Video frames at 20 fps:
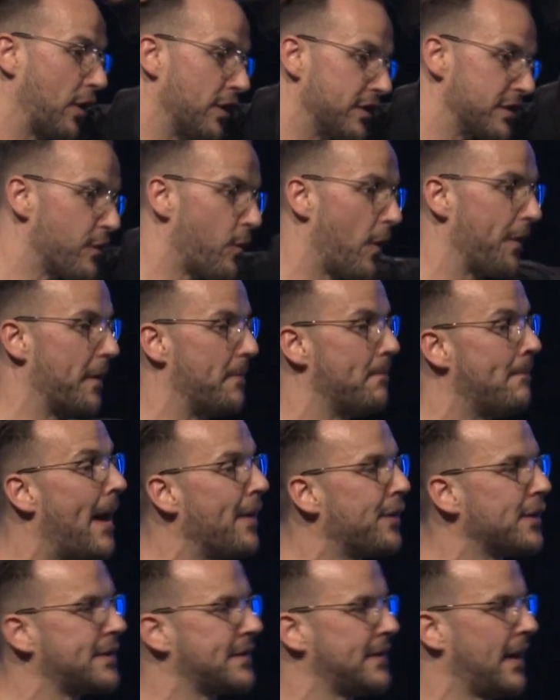Because of what the
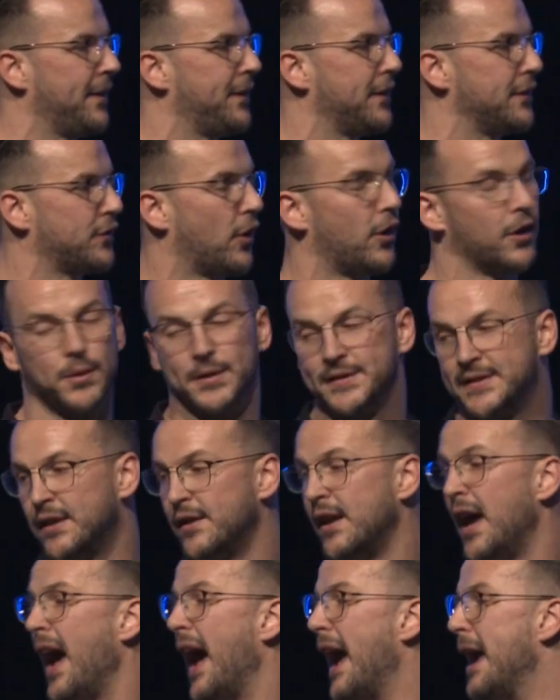mother said, the daughter was healed.